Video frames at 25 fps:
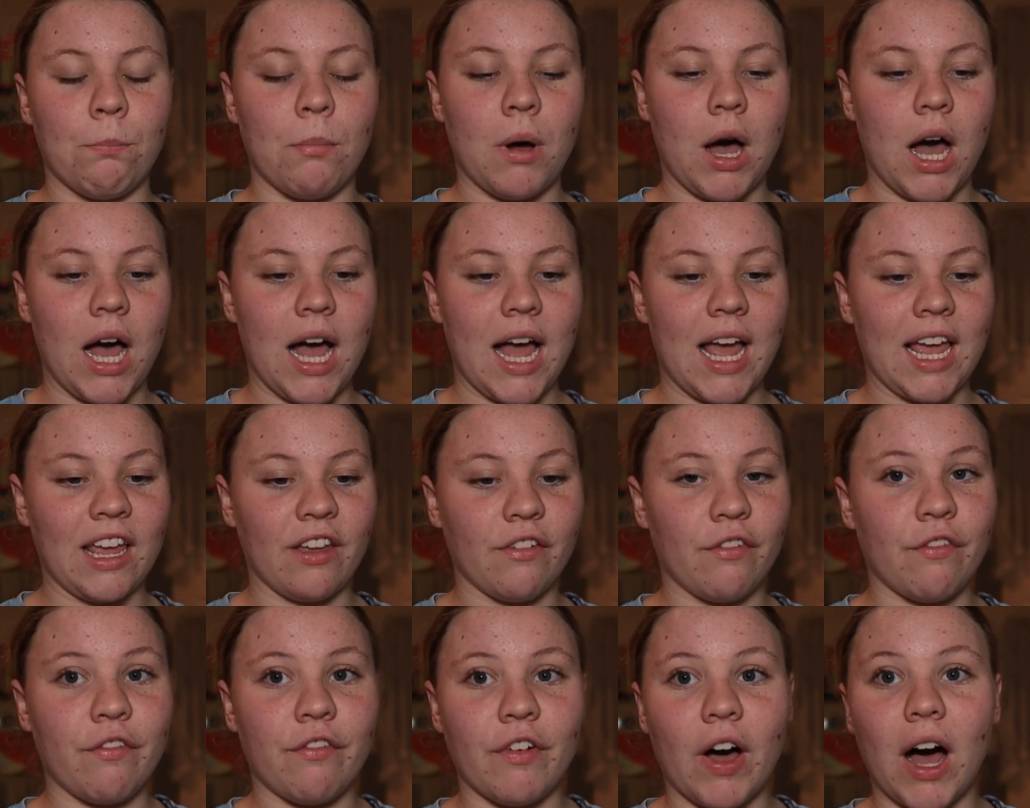
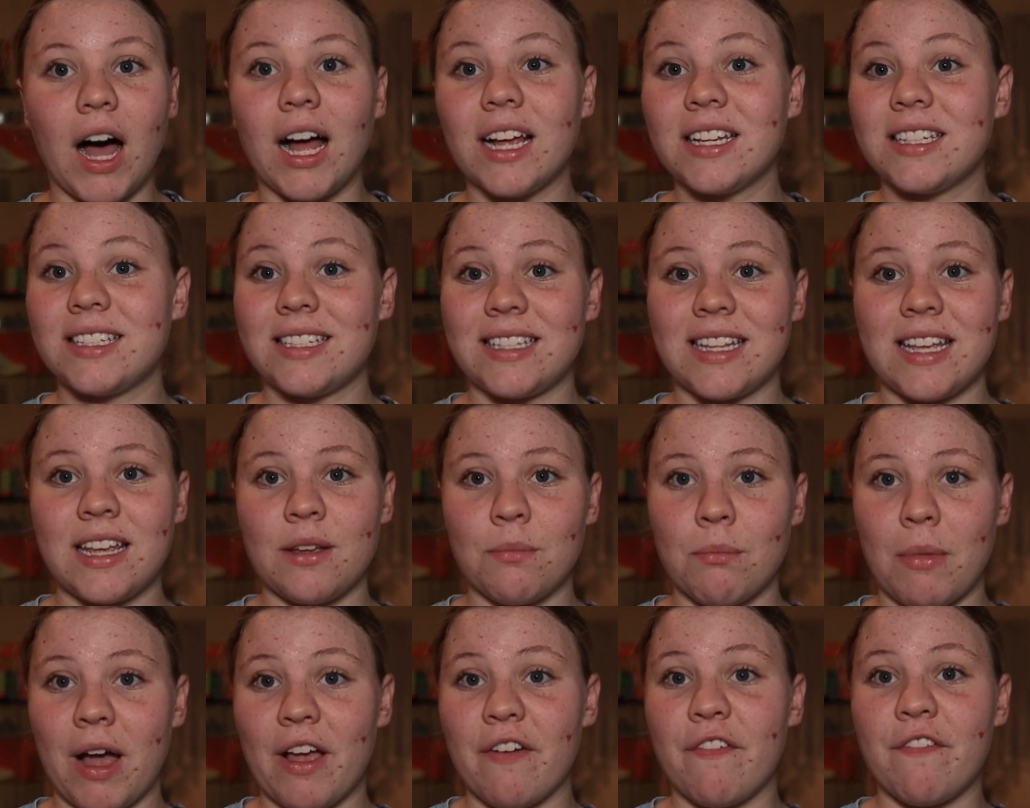my
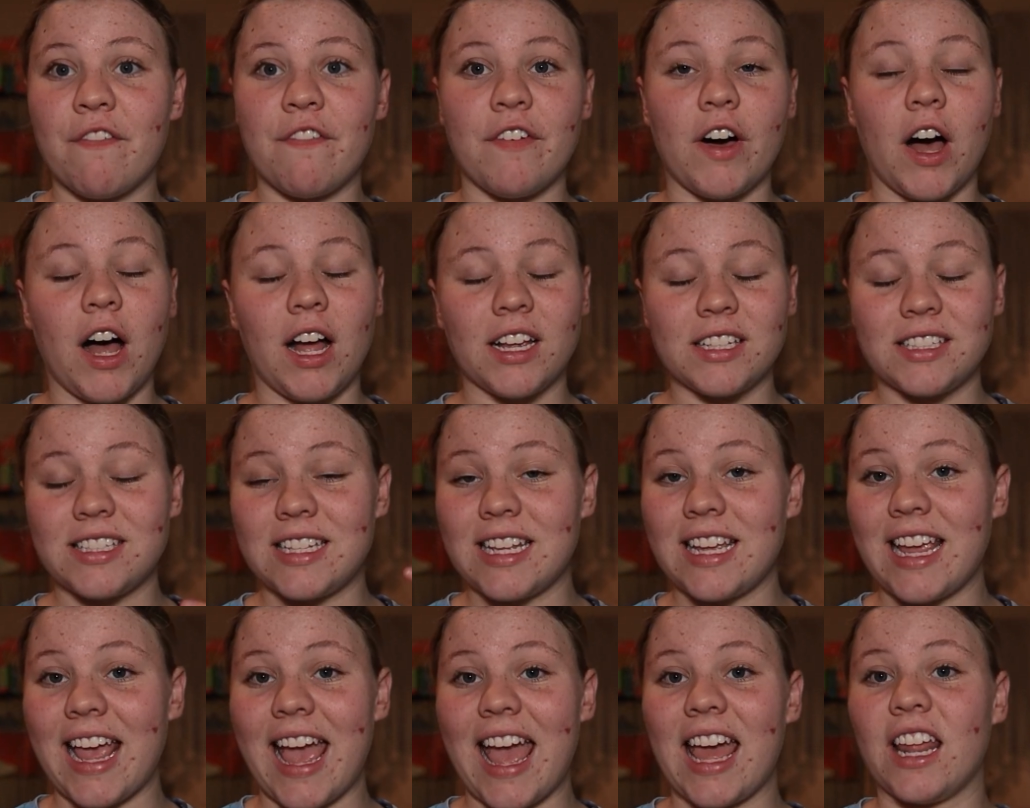fasting
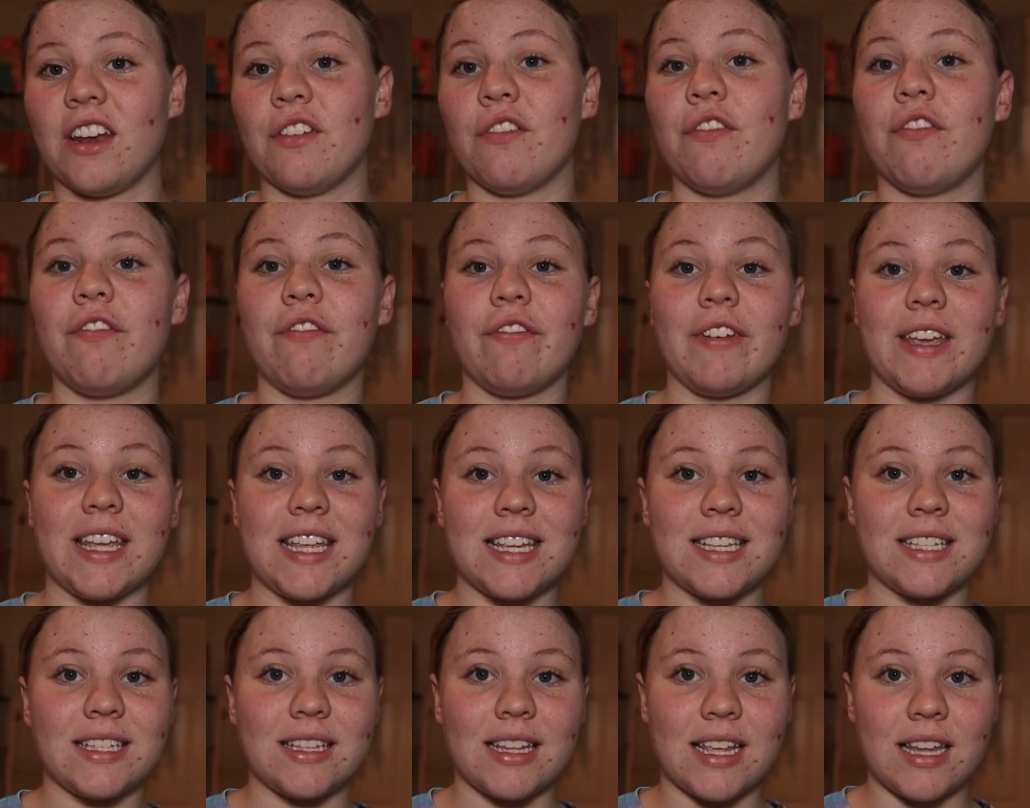and
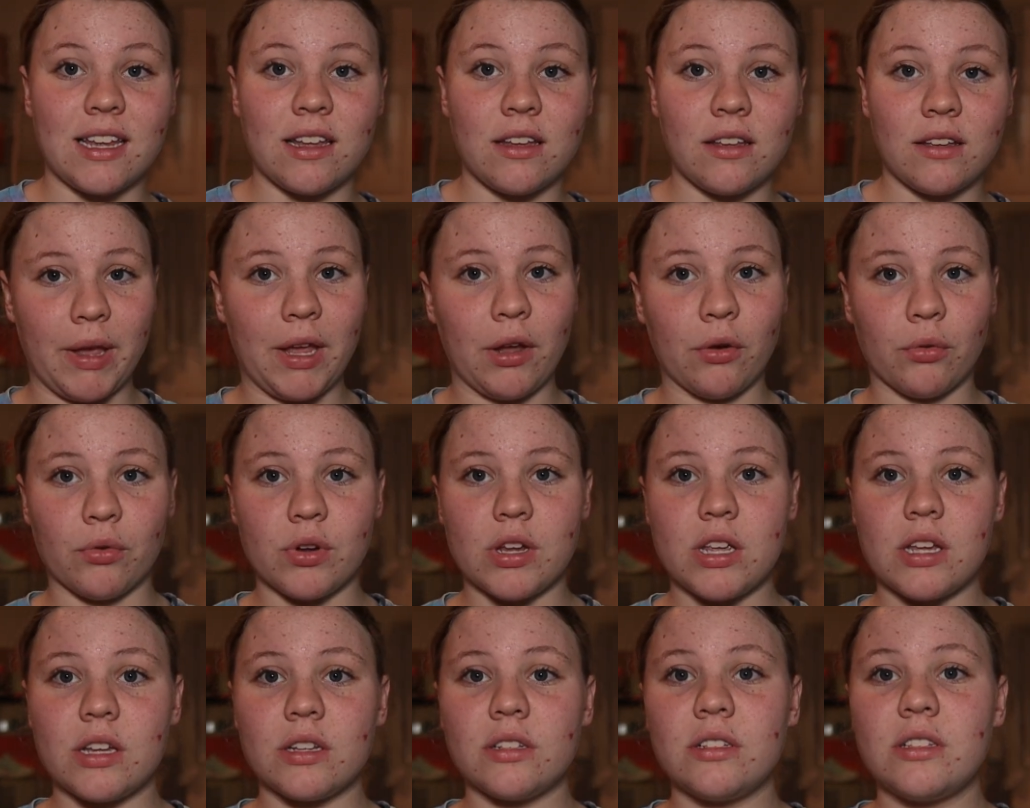feasting
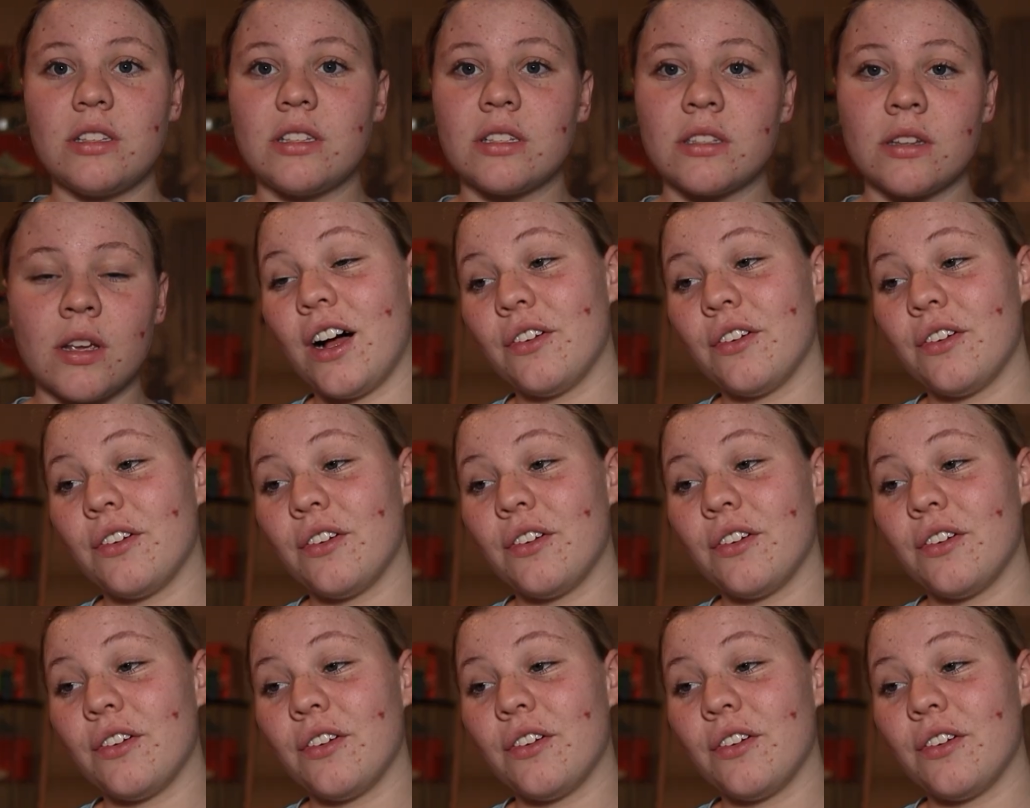periods.